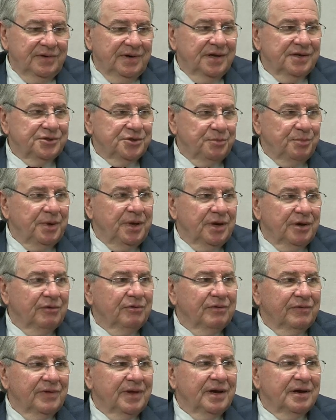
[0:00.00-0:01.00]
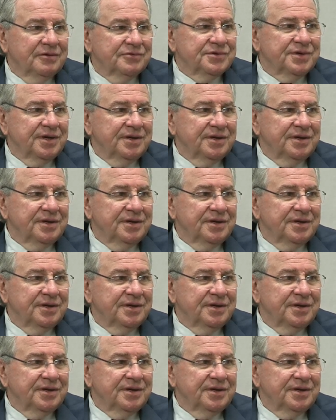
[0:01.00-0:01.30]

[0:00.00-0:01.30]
as Speaker of the House,